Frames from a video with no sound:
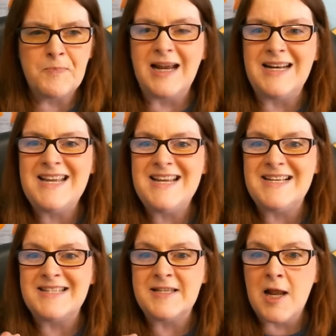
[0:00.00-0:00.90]
and he
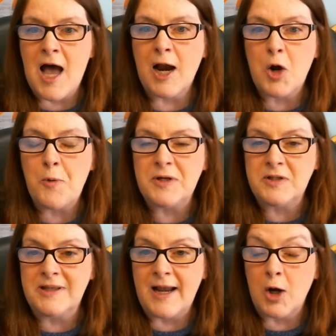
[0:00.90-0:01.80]
is not going to
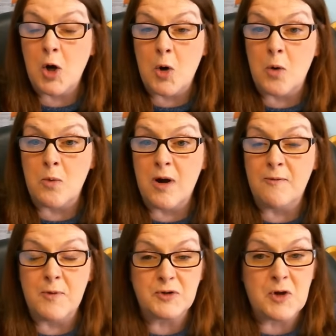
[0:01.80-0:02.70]
let go
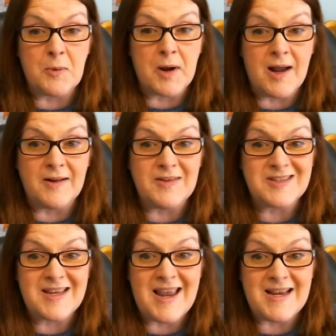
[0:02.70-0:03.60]
of what's going on in this
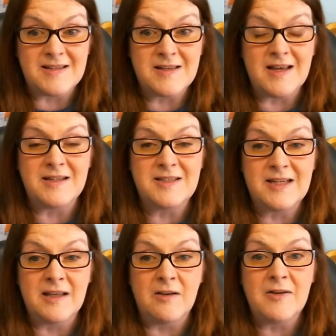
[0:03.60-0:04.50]
case
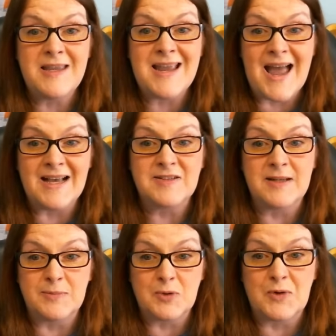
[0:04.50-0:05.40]
until he has
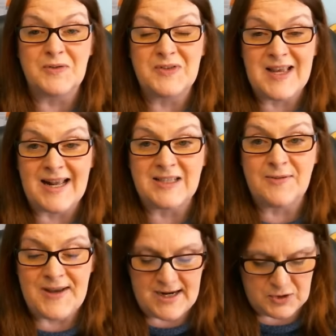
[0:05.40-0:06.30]
some sort of
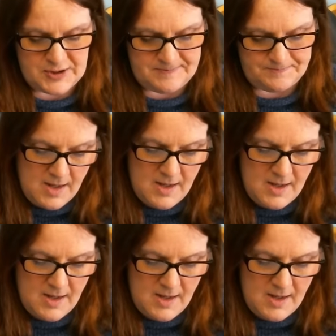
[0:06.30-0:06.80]
satisfaction.